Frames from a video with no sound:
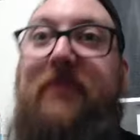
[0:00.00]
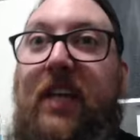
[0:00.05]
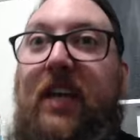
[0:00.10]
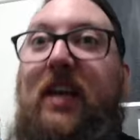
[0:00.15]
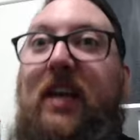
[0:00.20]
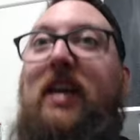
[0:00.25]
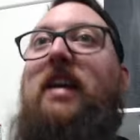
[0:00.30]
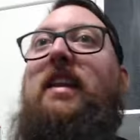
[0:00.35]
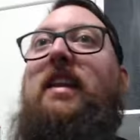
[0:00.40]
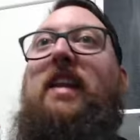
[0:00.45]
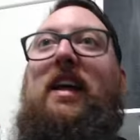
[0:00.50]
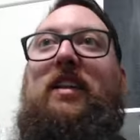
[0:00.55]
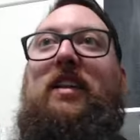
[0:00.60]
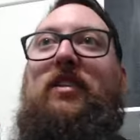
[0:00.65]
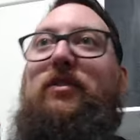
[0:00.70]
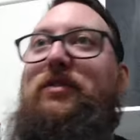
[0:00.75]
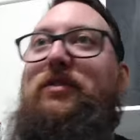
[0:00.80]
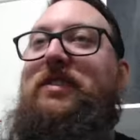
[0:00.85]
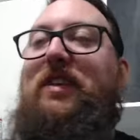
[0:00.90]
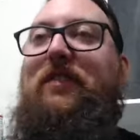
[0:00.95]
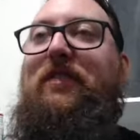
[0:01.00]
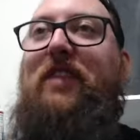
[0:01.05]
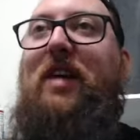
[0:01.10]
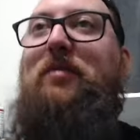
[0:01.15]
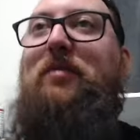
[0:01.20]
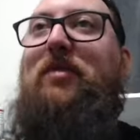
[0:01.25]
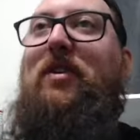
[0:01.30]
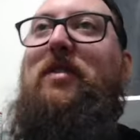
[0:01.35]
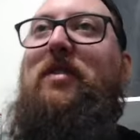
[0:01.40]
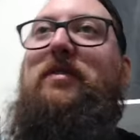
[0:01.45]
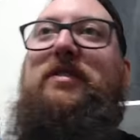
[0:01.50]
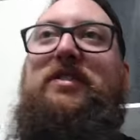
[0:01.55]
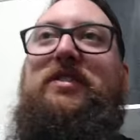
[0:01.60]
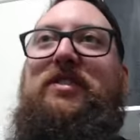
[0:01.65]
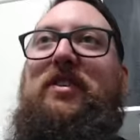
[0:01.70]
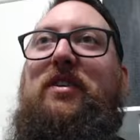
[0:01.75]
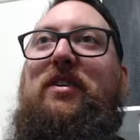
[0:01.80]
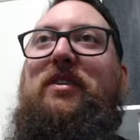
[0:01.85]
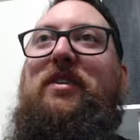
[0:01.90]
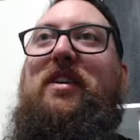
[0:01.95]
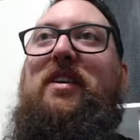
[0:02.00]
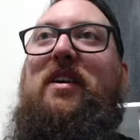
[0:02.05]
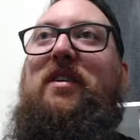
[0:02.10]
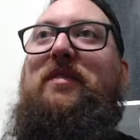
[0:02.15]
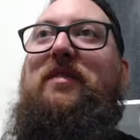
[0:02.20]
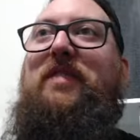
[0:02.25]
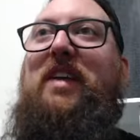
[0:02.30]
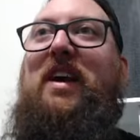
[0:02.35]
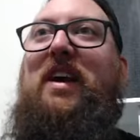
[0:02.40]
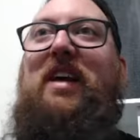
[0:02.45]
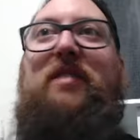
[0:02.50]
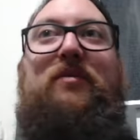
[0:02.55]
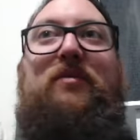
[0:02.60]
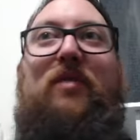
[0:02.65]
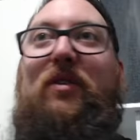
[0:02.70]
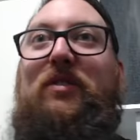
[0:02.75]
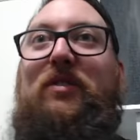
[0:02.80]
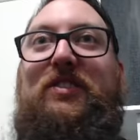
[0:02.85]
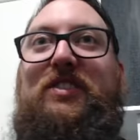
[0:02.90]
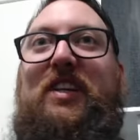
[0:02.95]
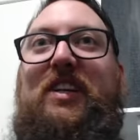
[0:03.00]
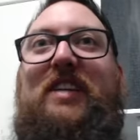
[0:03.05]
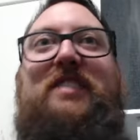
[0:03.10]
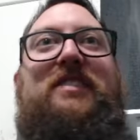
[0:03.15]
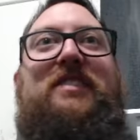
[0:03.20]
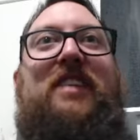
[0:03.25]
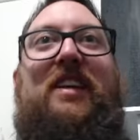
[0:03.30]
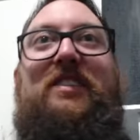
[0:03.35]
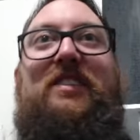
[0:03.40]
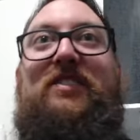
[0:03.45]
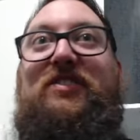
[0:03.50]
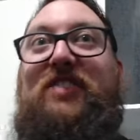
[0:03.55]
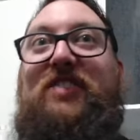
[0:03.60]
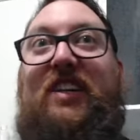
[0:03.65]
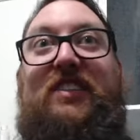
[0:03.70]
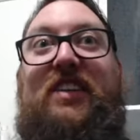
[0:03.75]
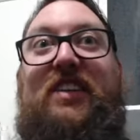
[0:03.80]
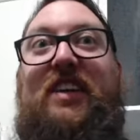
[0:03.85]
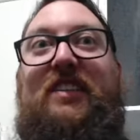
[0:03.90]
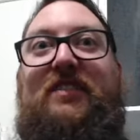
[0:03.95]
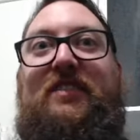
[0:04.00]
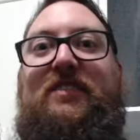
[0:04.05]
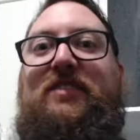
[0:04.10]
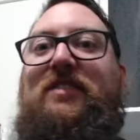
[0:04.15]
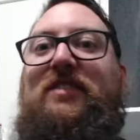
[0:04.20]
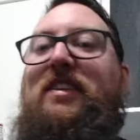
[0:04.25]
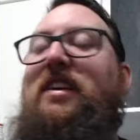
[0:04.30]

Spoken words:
That includes their flamethrowers, so if they roll a 6, that's 6 hits.